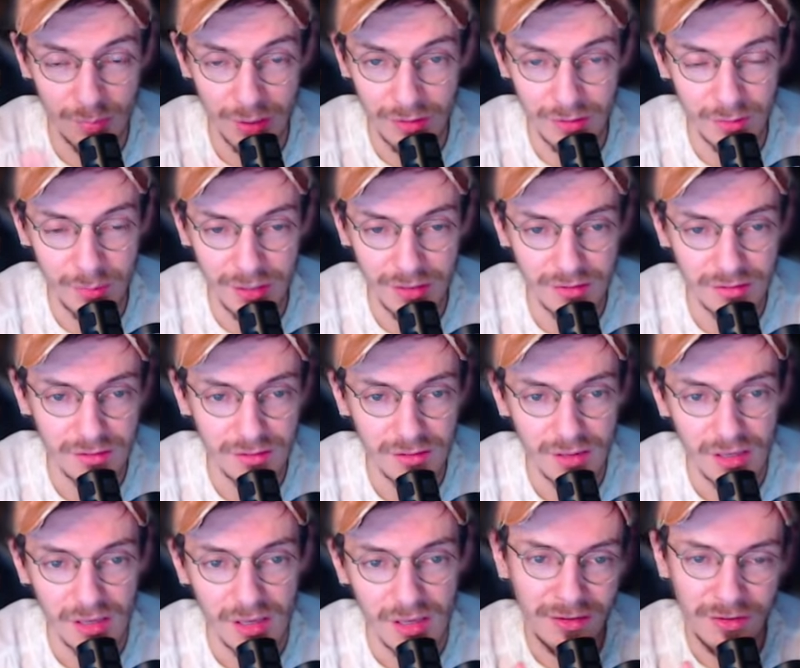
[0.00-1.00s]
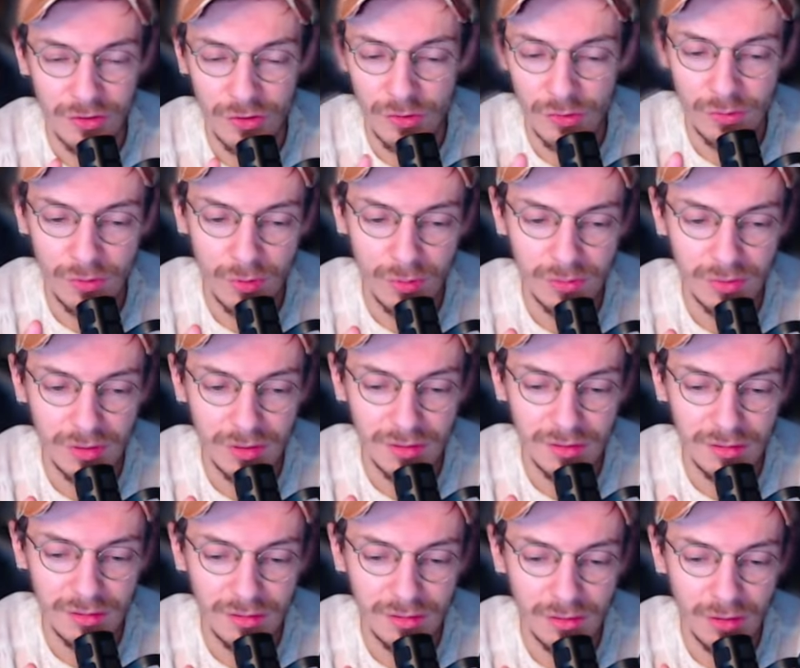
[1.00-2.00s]
the best, and
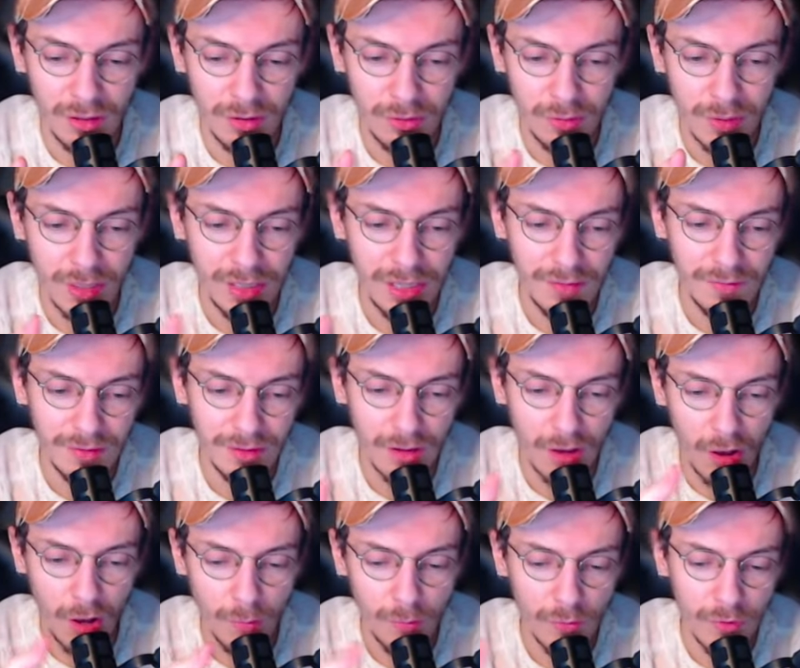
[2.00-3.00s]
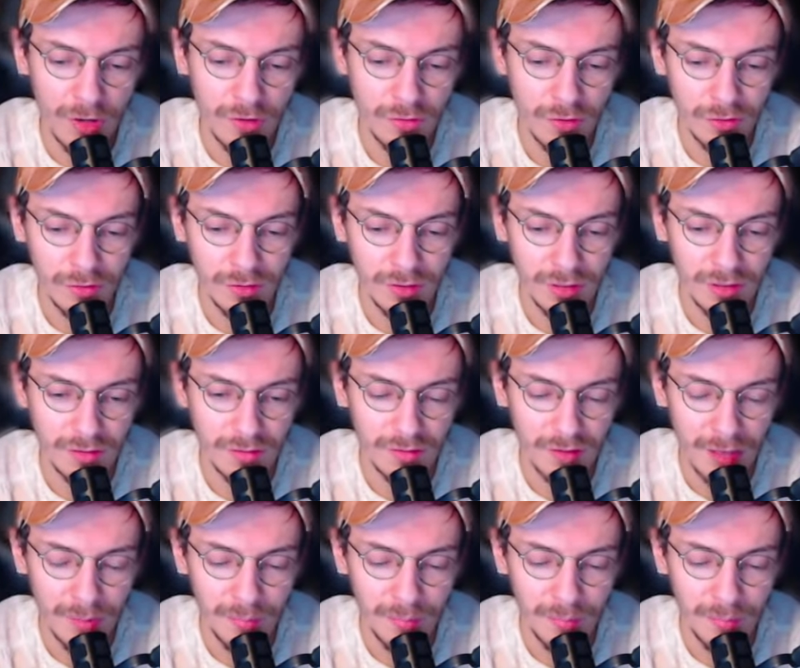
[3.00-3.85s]
you can even upgrade your units